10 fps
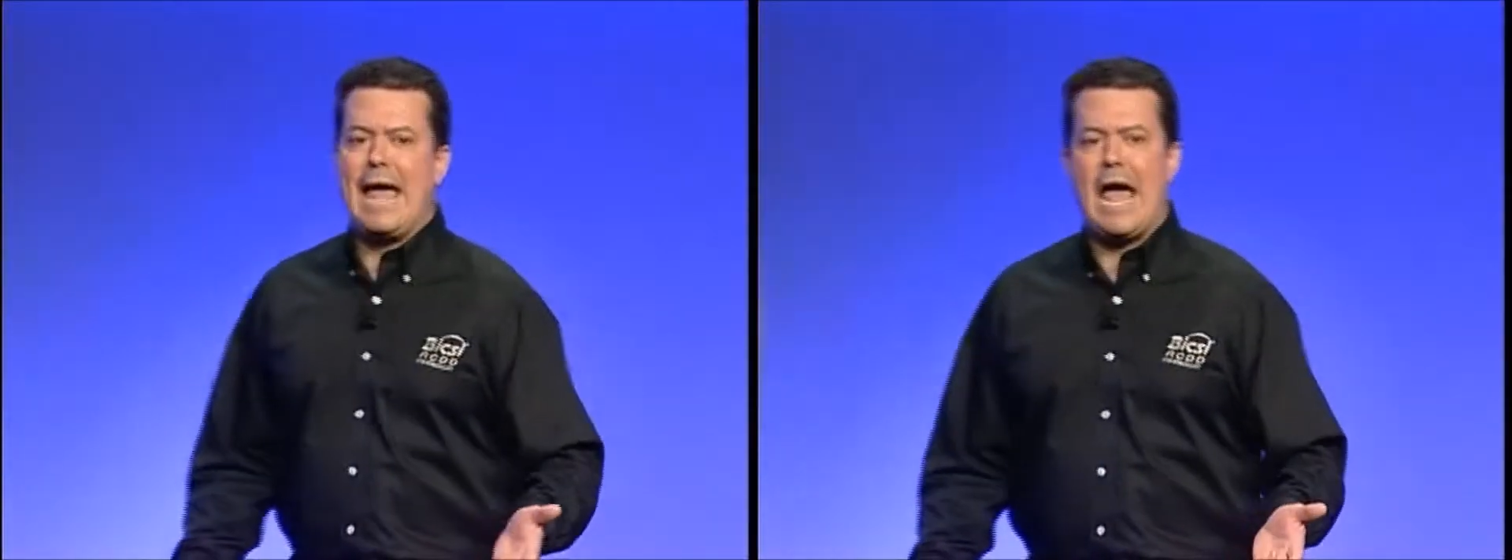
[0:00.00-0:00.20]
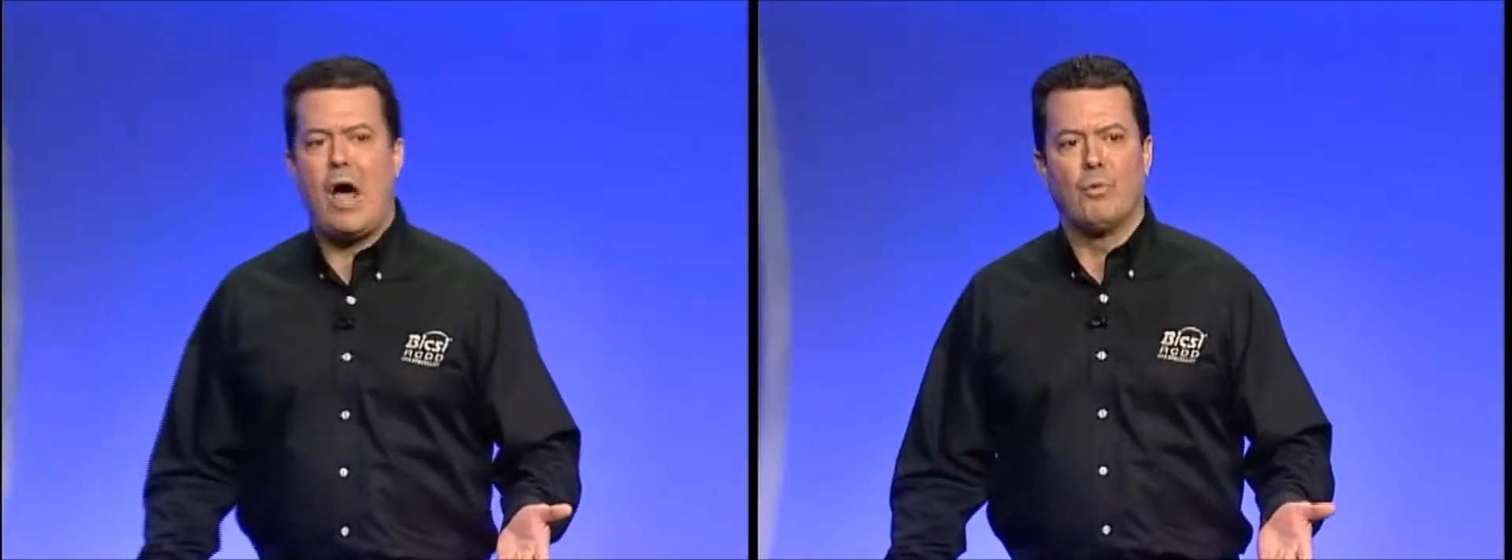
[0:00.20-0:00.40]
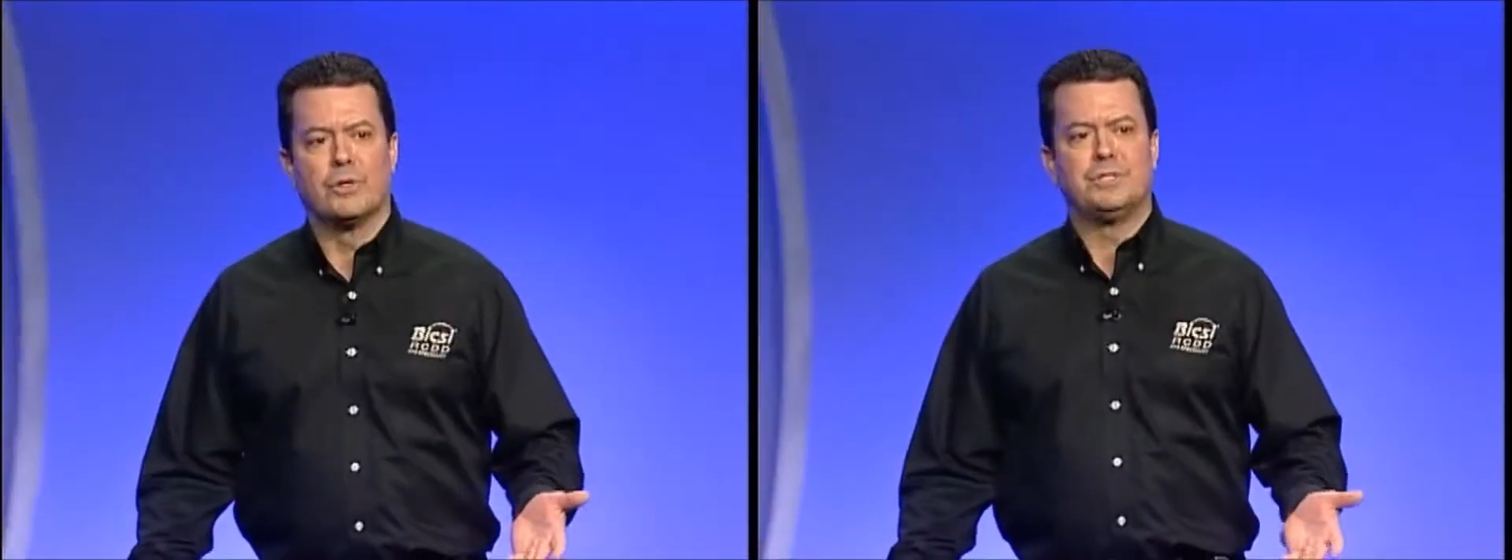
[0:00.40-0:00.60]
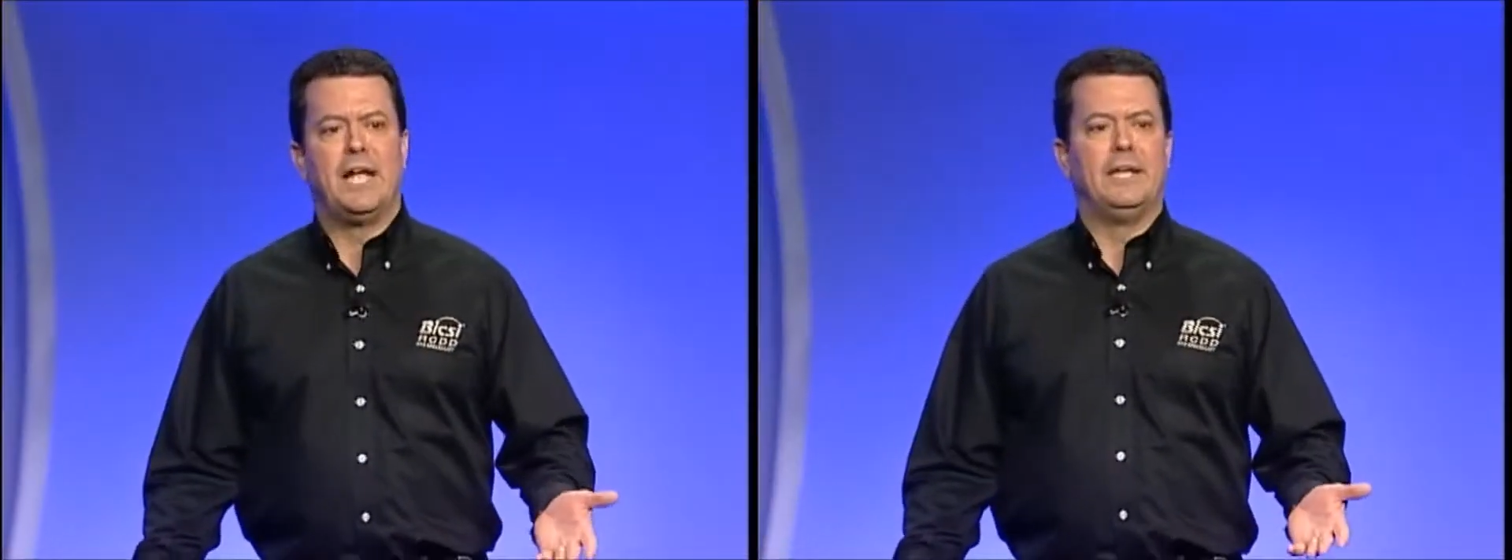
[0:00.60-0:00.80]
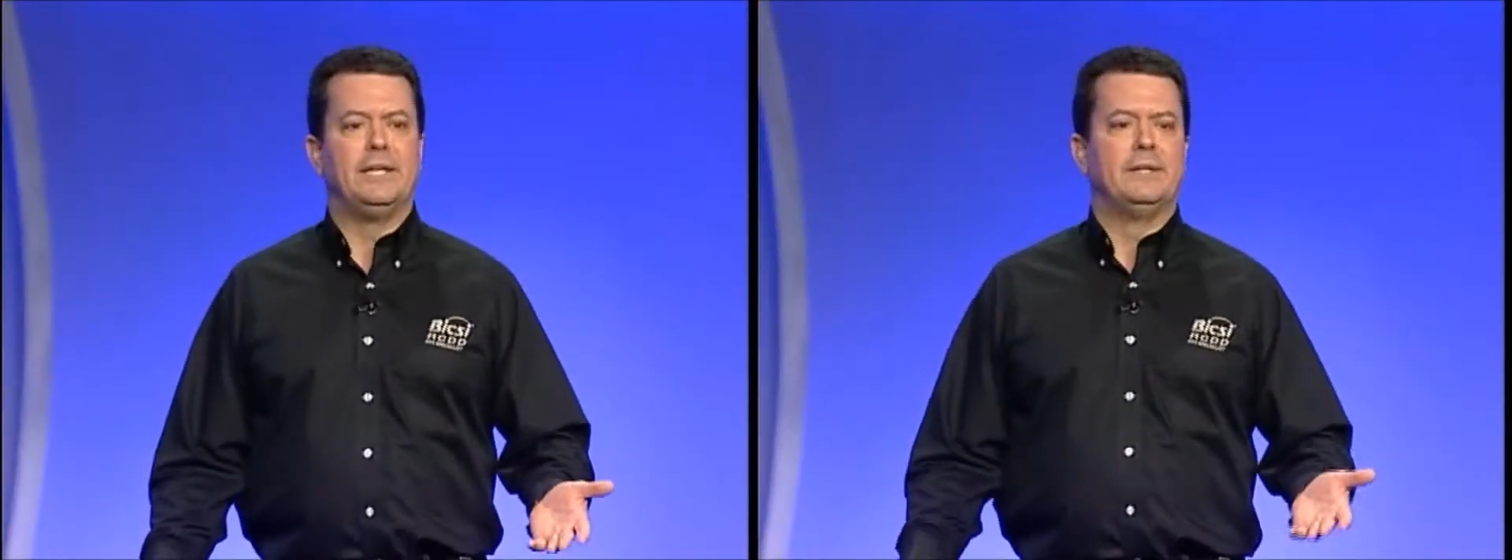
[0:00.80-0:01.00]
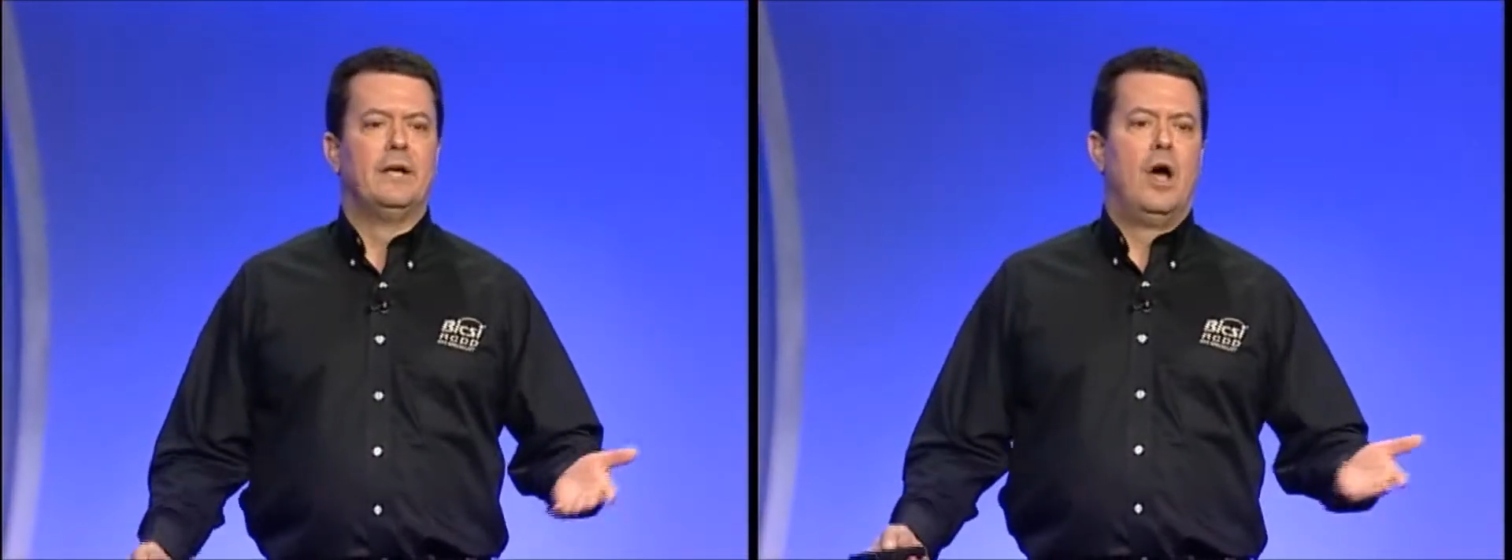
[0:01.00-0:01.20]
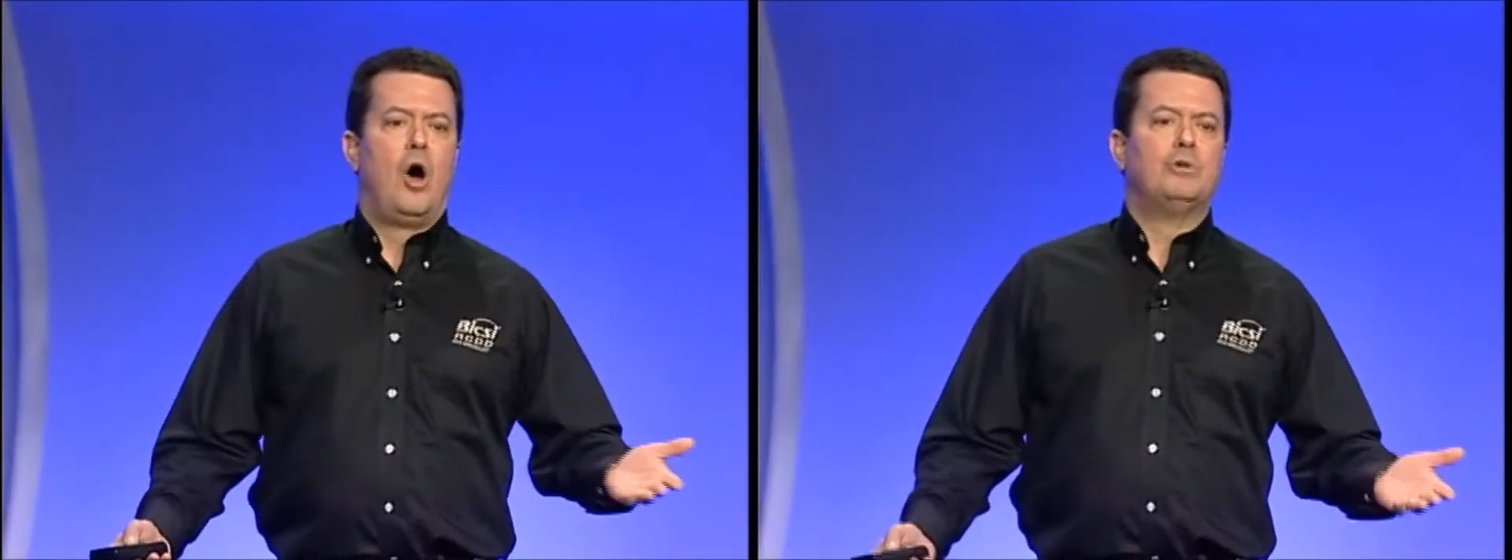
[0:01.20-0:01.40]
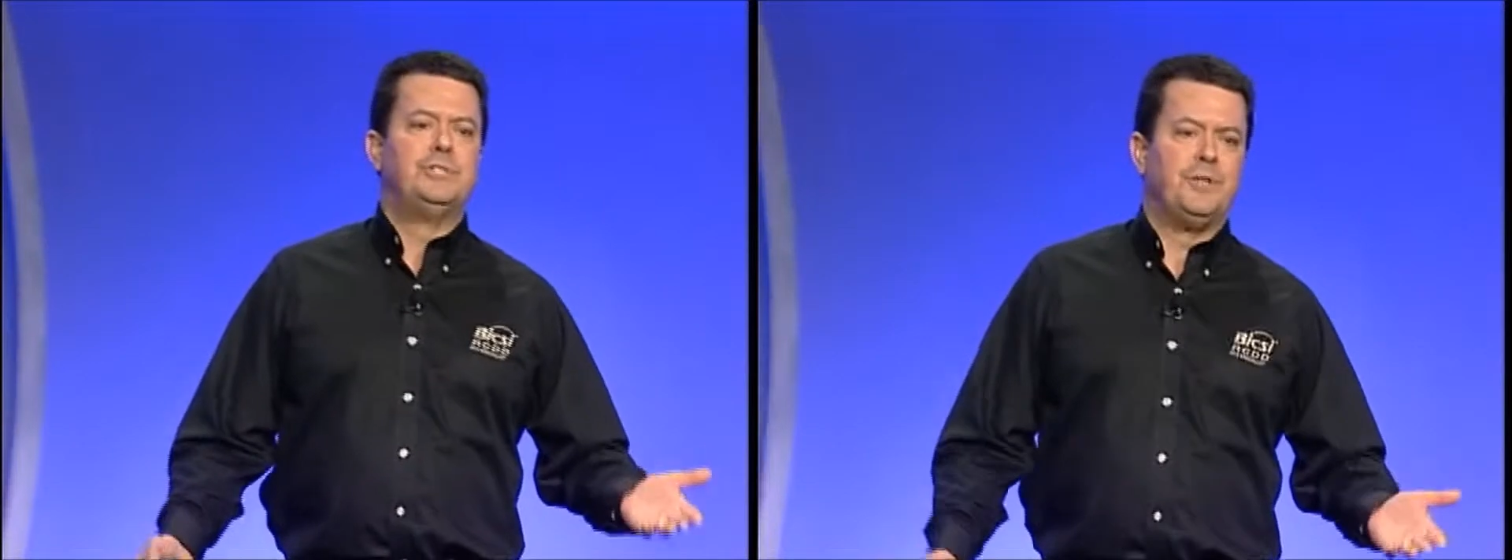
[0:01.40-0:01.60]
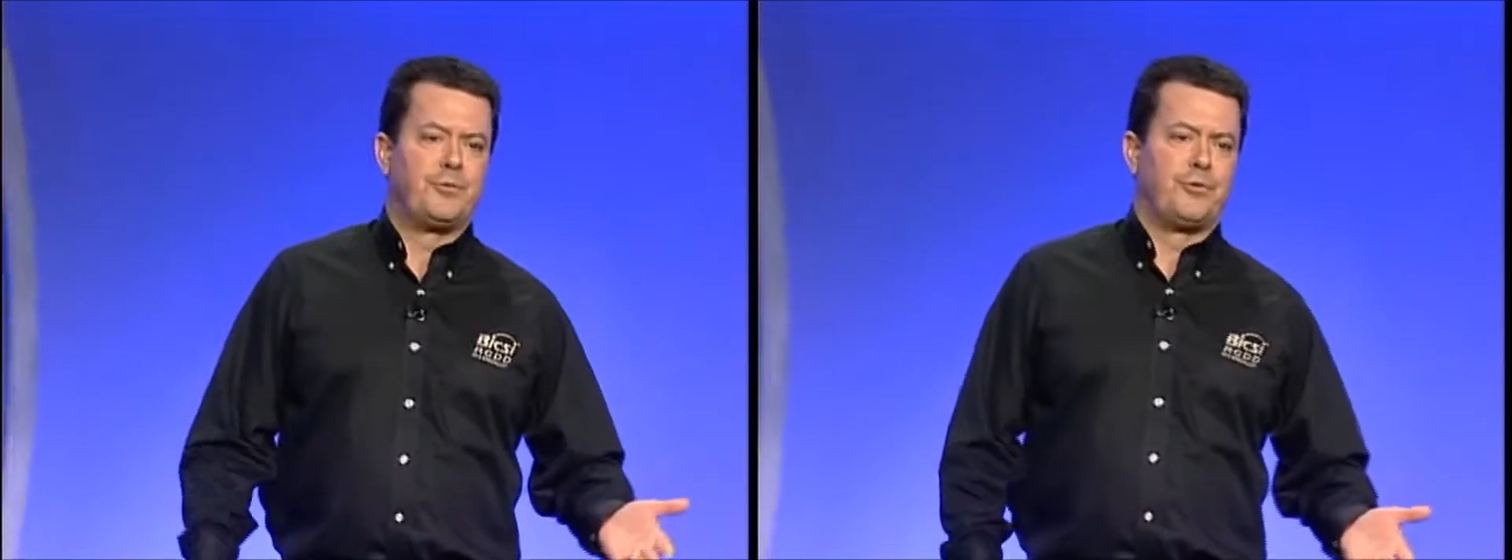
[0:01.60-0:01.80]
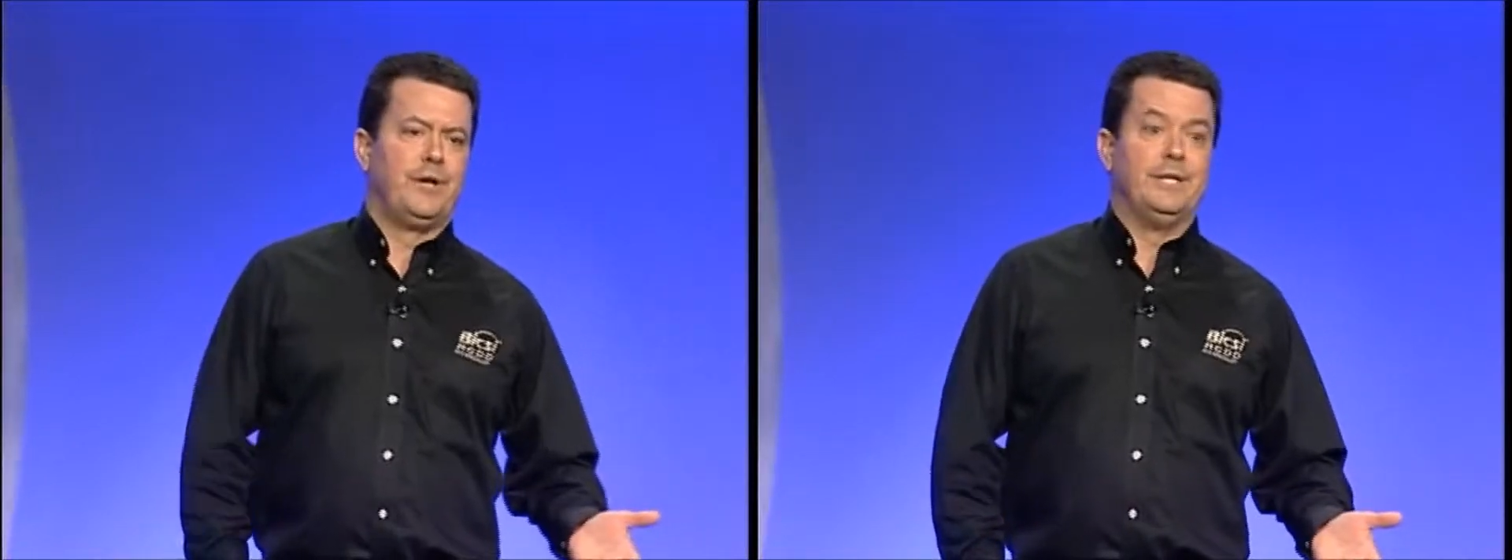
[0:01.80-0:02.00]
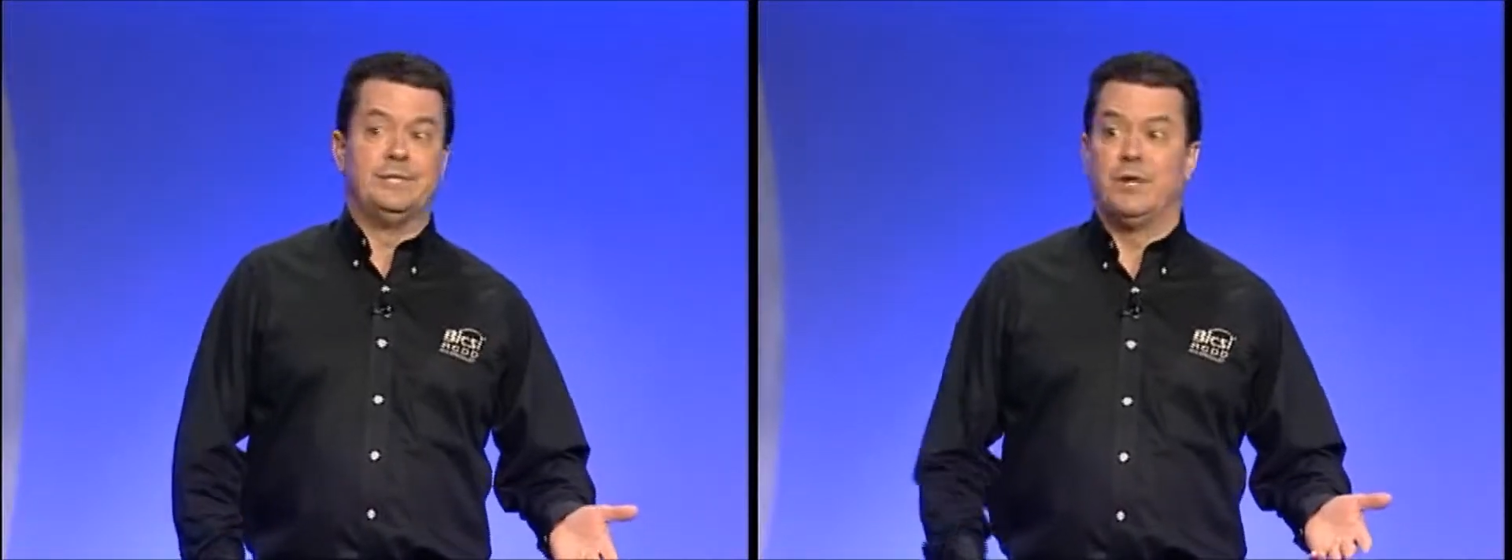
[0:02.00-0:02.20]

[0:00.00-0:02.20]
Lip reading: OC3s